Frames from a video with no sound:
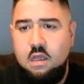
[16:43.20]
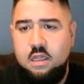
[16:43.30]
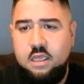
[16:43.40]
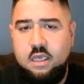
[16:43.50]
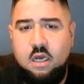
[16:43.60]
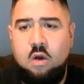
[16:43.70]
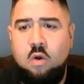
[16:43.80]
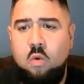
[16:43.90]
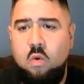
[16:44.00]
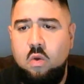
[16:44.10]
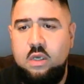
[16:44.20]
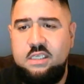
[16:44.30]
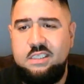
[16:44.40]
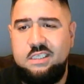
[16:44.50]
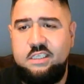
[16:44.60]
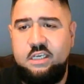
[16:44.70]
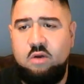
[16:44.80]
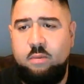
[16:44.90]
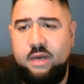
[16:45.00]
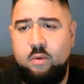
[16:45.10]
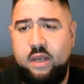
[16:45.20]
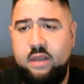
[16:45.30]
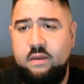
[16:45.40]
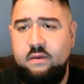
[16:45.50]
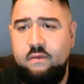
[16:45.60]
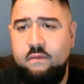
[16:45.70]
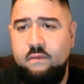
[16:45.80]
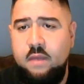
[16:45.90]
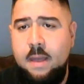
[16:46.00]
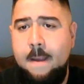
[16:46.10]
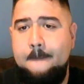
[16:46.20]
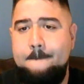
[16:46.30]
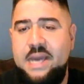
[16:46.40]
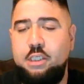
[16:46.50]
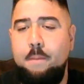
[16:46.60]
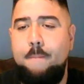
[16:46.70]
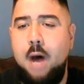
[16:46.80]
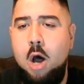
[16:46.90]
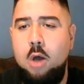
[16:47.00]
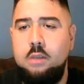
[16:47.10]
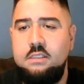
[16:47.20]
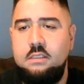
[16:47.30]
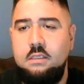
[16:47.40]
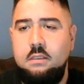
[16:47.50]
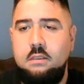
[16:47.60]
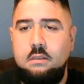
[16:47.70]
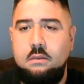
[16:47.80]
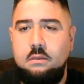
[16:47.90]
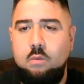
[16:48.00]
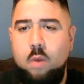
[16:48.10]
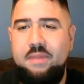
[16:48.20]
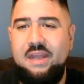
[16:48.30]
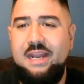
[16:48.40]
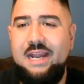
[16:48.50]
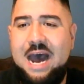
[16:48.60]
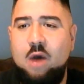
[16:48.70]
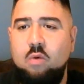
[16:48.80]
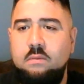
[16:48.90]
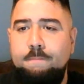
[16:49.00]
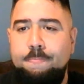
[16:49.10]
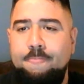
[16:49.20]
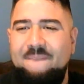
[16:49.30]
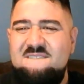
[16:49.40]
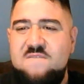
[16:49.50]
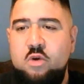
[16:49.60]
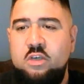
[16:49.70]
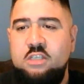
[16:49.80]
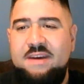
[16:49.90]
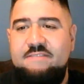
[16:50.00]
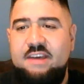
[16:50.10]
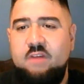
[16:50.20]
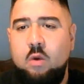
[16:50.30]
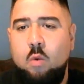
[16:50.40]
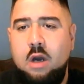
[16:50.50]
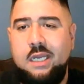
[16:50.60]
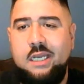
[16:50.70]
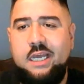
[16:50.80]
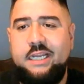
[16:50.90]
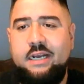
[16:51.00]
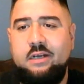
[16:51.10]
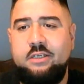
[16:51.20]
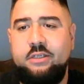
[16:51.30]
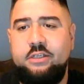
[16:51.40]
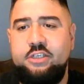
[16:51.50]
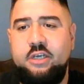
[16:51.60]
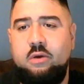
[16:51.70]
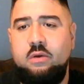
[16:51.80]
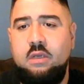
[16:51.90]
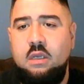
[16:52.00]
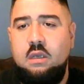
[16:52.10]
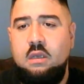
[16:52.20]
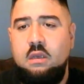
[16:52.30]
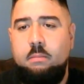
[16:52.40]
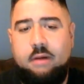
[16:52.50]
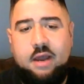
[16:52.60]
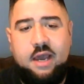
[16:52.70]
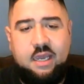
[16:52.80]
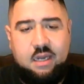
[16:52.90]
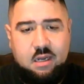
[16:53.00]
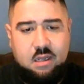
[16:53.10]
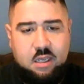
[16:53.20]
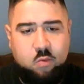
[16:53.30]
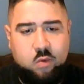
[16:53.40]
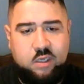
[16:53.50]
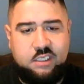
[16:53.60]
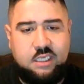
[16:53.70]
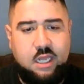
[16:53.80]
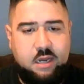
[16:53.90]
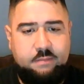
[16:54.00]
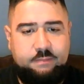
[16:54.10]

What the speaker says: The O is a 0, by the way. Major pause. Whipping it out. Who is my favorite Walking Dead character in the show? Brian, it was Glenn.